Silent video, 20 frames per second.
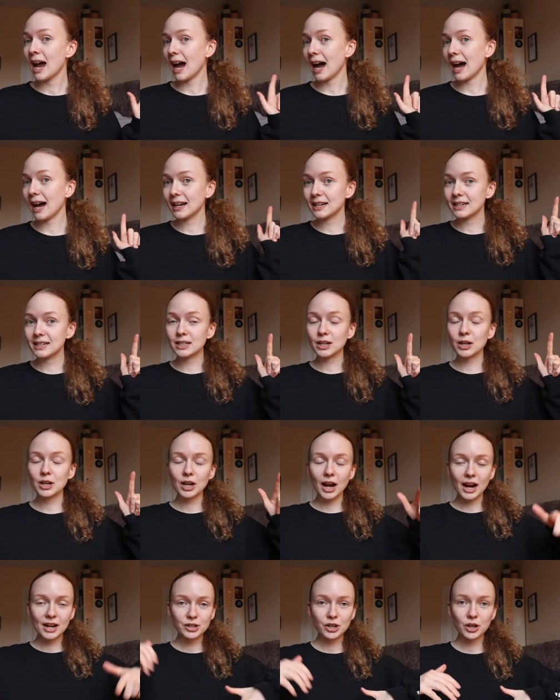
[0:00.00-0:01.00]
and
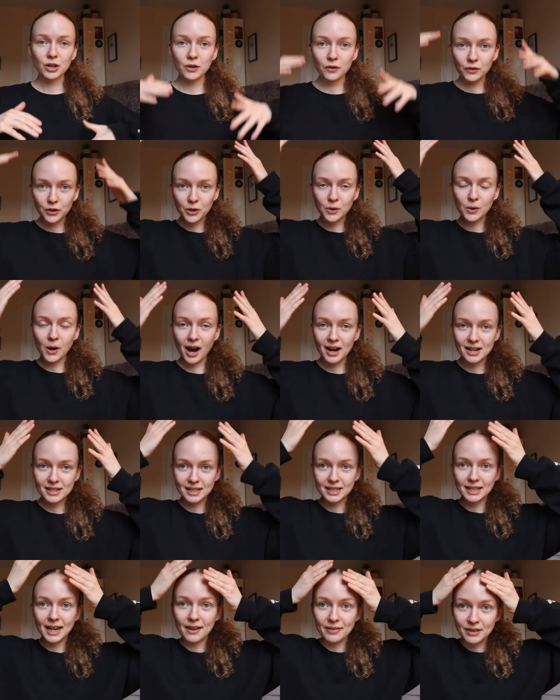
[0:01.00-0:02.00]
I don't know if you guys
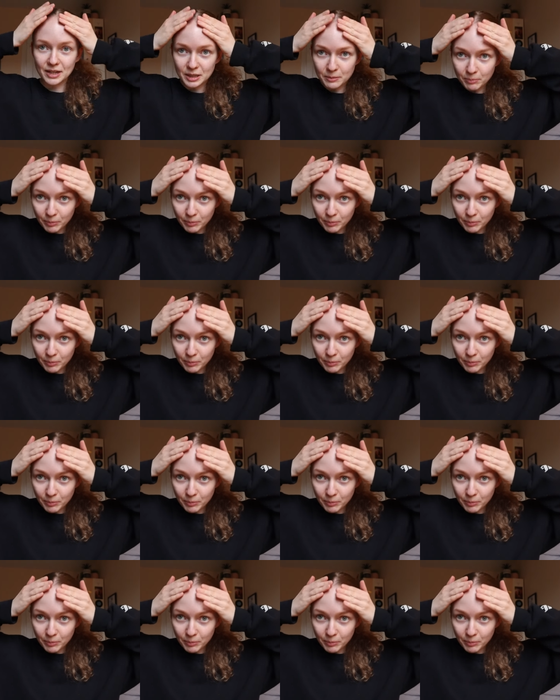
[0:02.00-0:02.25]
get this,